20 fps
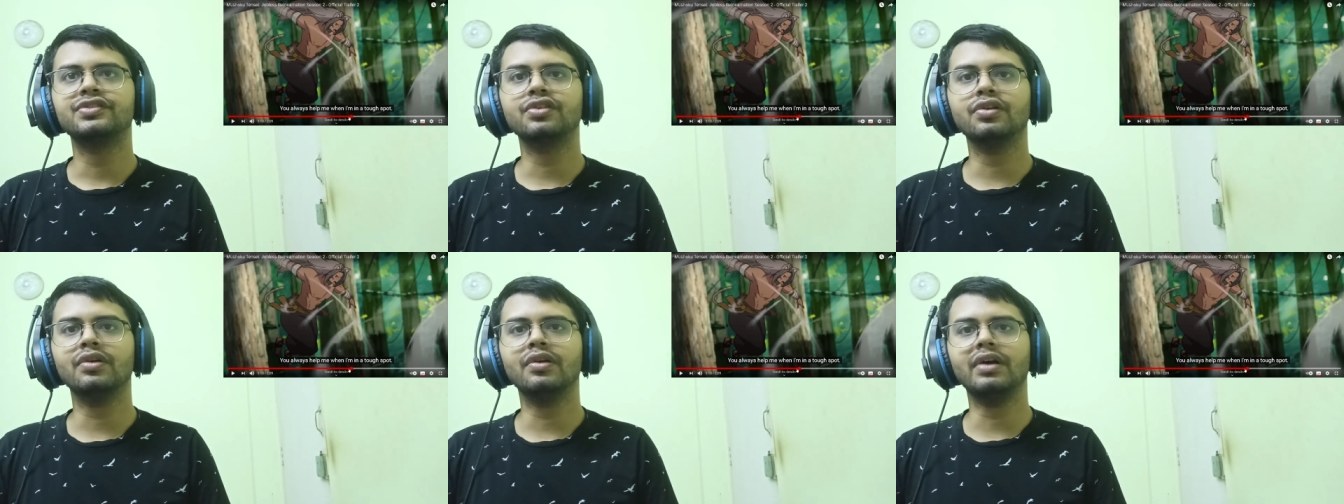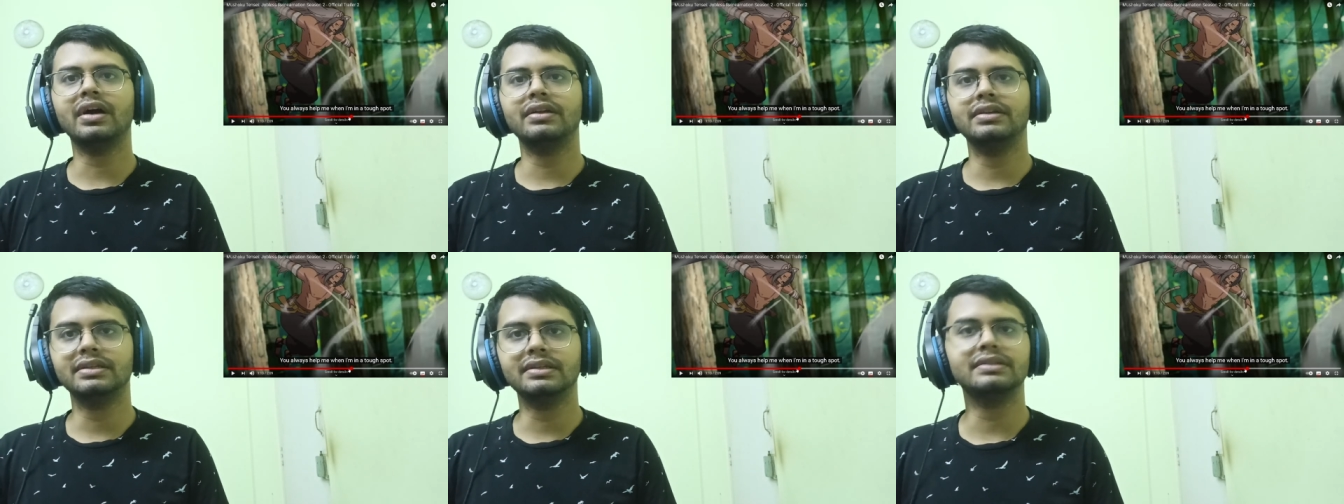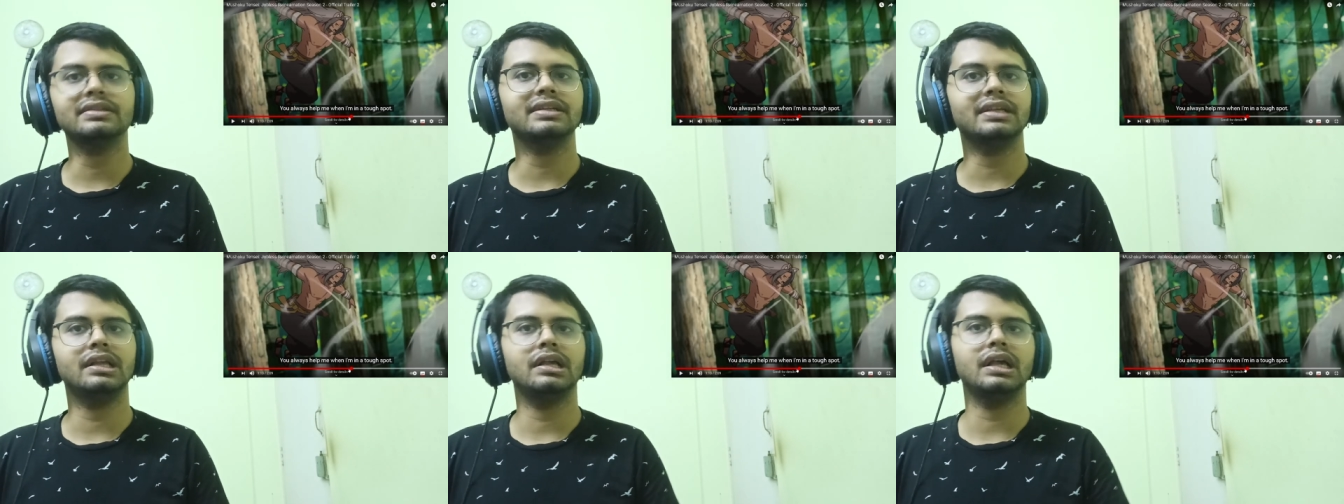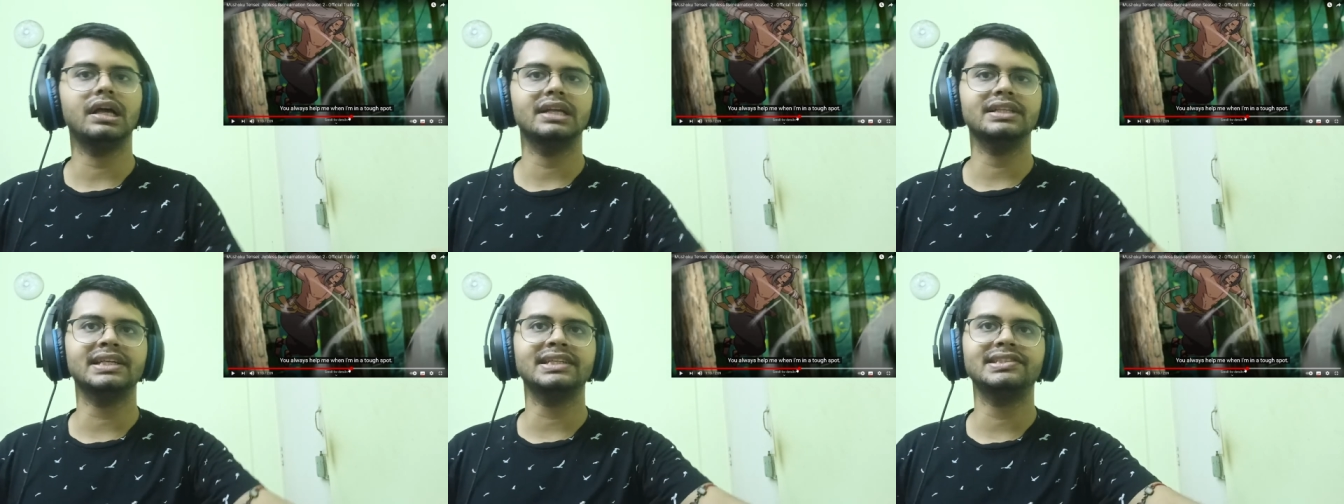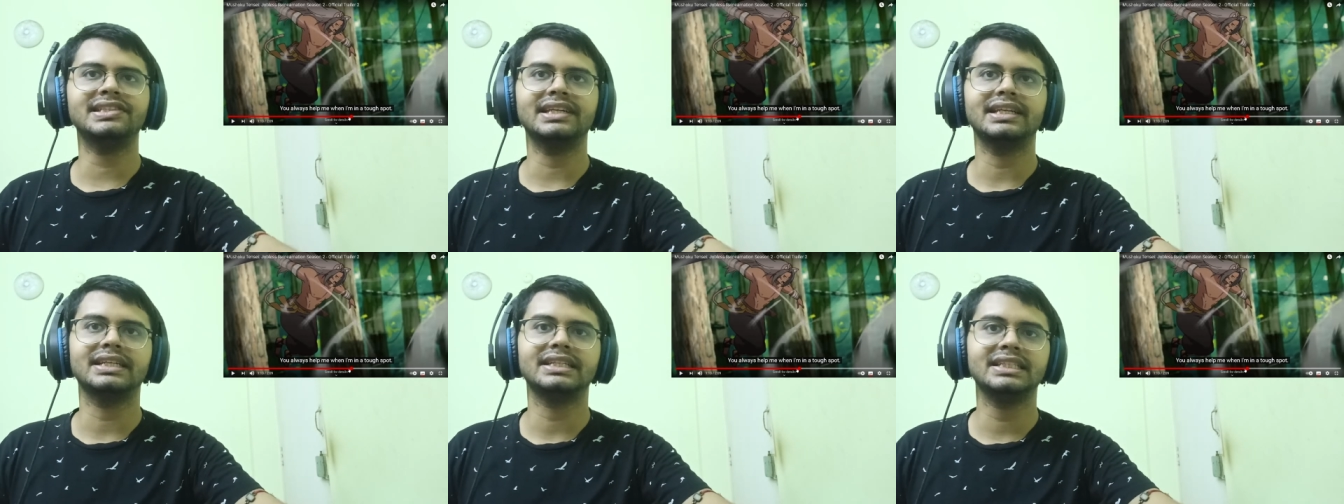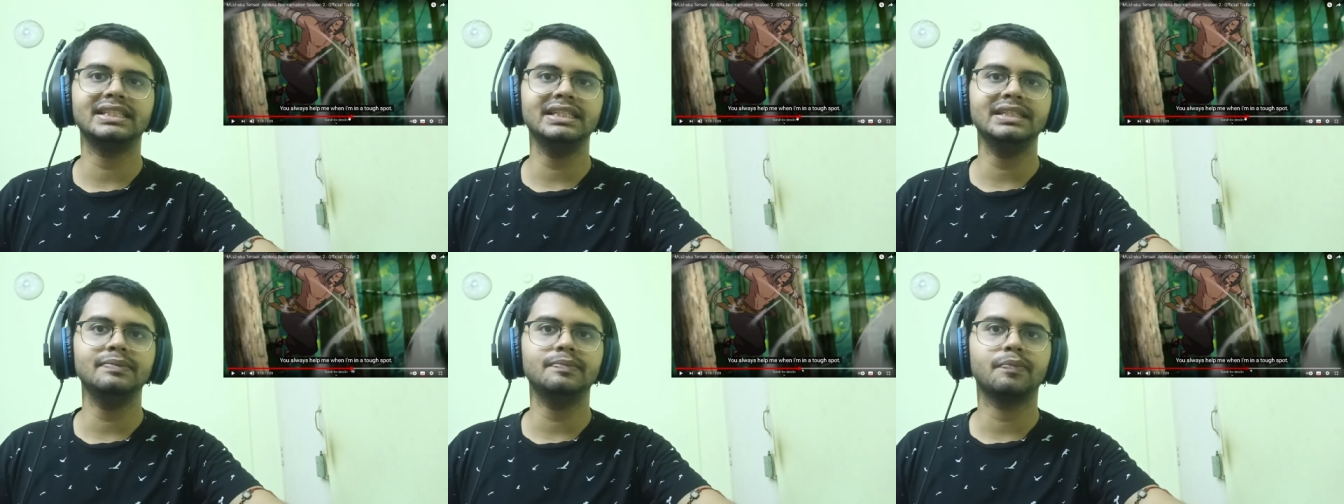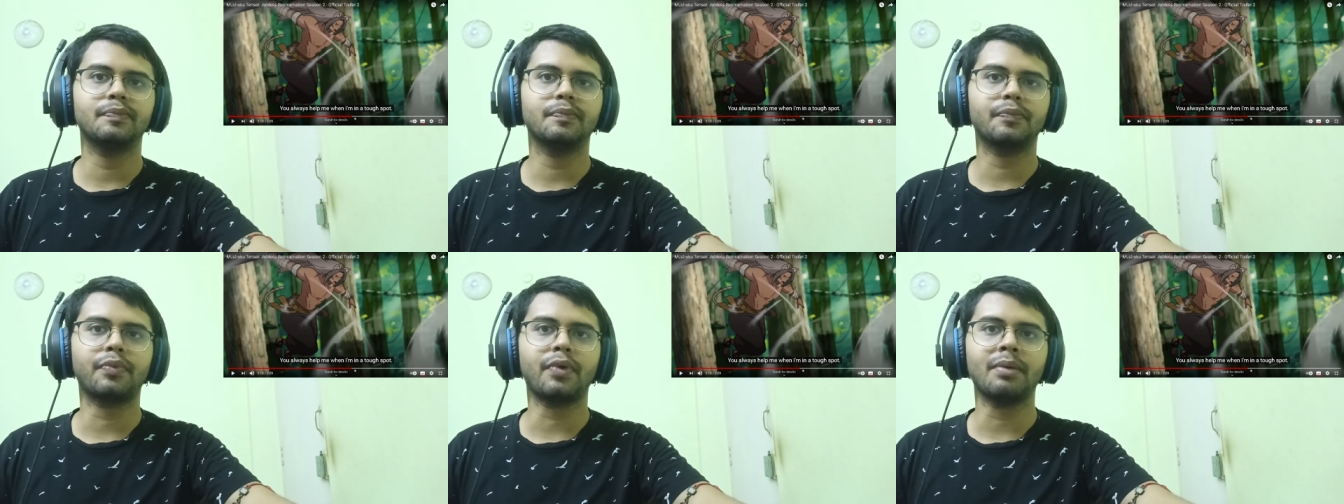So as I said,
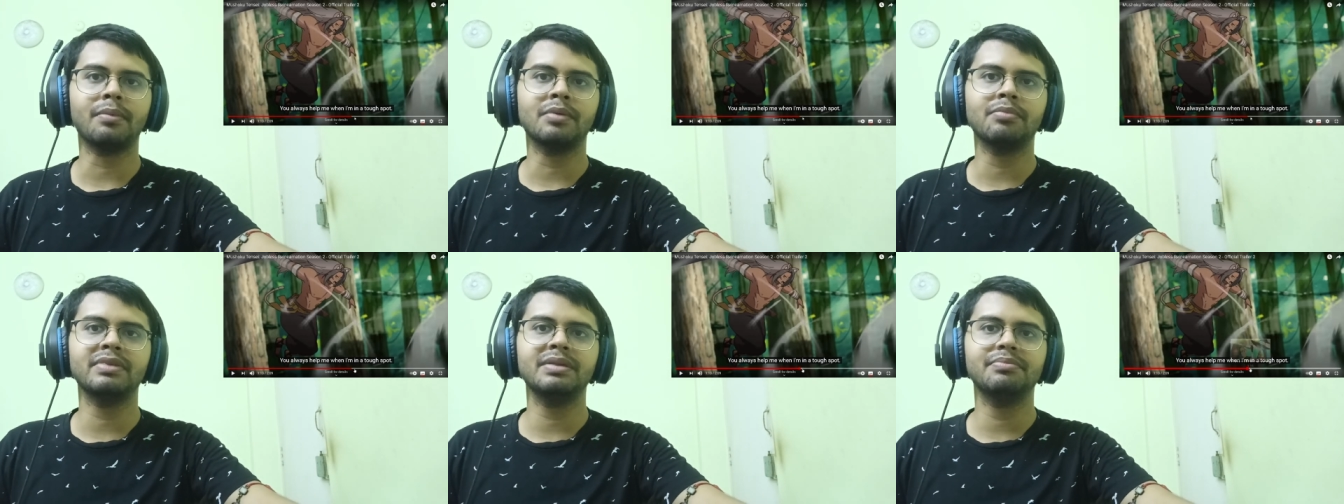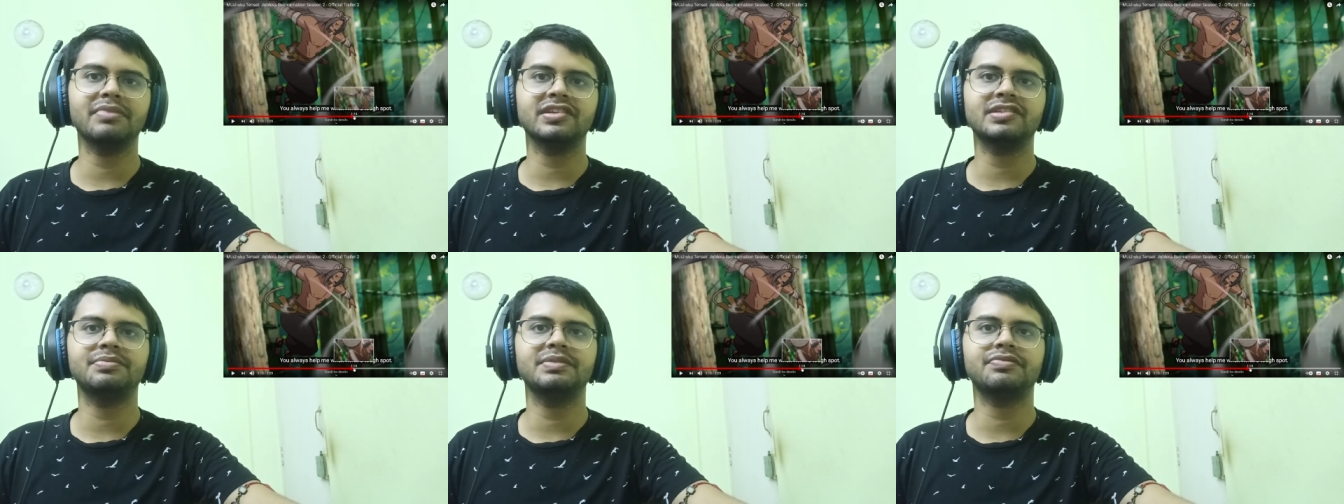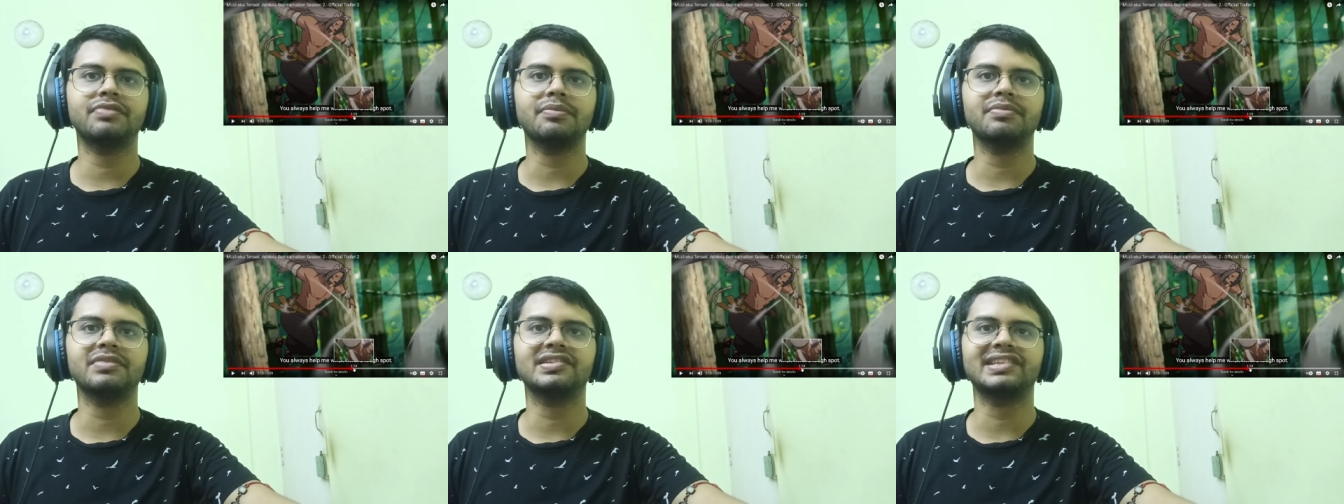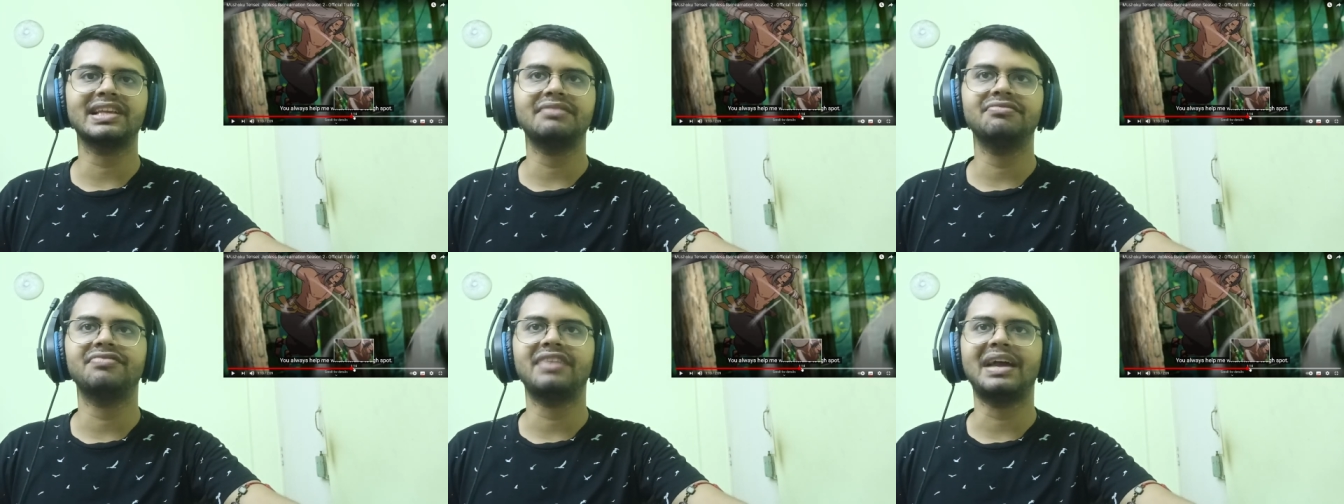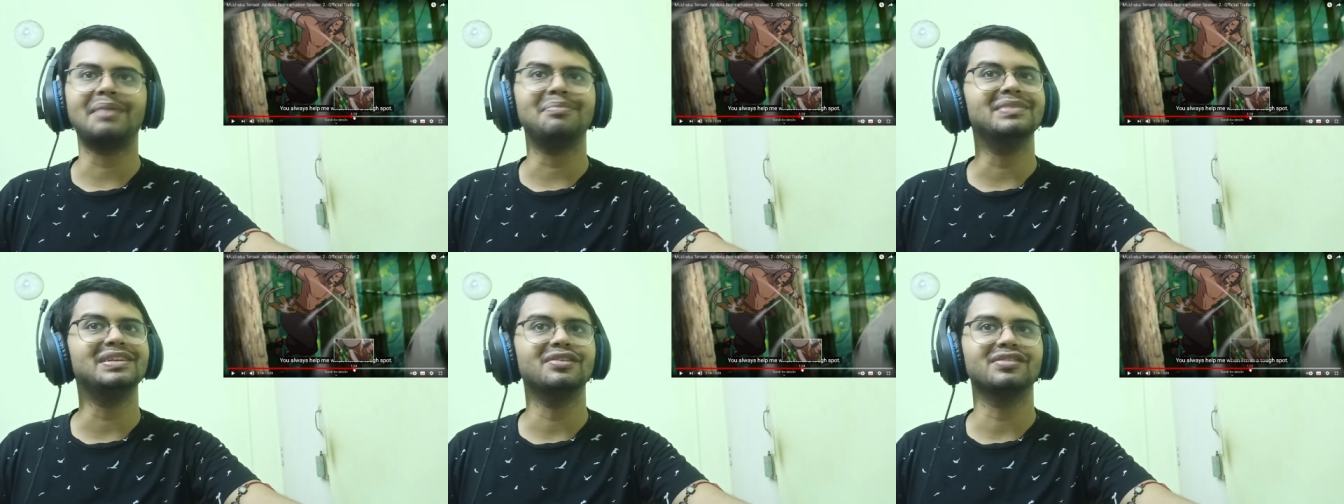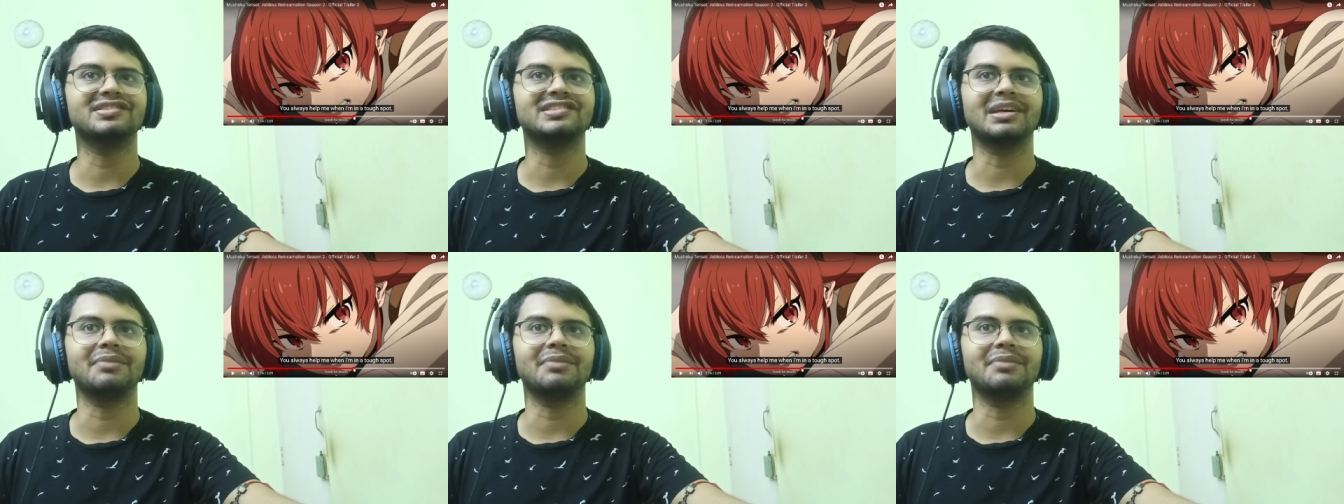he probably must be from the same family